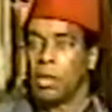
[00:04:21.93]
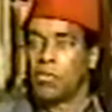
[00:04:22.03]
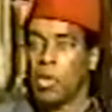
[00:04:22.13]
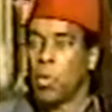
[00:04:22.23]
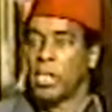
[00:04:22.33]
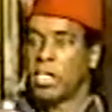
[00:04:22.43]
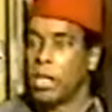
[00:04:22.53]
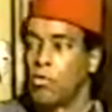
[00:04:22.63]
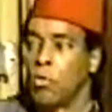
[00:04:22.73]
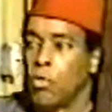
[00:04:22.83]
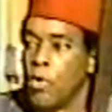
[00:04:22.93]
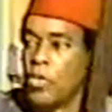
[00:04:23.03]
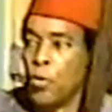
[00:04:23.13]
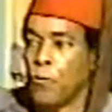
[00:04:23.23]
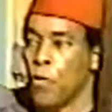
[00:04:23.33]
And so what they get you to
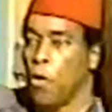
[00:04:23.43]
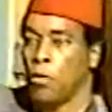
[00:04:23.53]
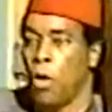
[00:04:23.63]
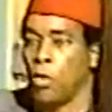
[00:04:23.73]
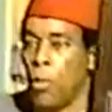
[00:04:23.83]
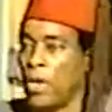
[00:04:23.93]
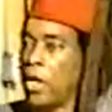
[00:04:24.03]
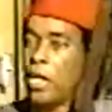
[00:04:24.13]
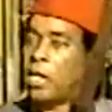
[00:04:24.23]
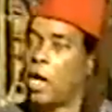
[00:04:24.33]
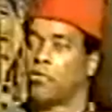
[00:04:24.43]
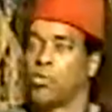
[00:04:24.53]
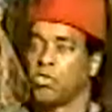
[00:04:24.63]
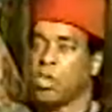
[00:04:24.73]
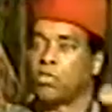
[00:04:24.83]
agree to fraud along the way, then they got
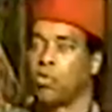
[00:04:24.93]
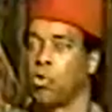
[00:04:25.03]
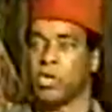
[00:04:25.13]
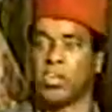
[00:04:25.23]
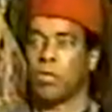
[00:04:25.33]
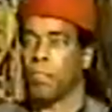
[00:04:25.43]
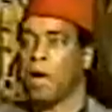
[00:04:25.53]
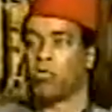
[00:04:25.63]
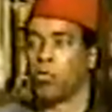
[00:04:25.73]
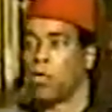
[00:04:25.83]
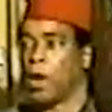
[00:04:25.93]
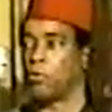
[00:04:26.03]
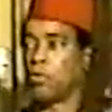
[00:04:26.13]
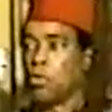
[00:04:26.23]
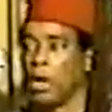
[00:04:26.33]
you in the state's court and they just bounce you
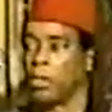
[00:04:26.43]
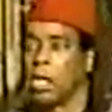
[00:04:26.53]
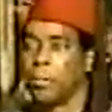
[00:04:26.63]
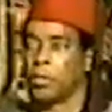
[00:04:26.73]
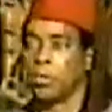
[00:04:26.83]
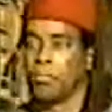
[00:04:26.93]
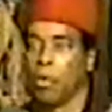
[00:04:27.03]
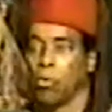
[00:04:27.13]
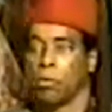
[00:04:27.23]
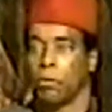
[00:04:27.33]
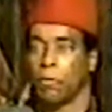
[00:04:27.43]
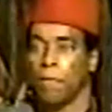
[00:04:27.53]
around till you're economically broke.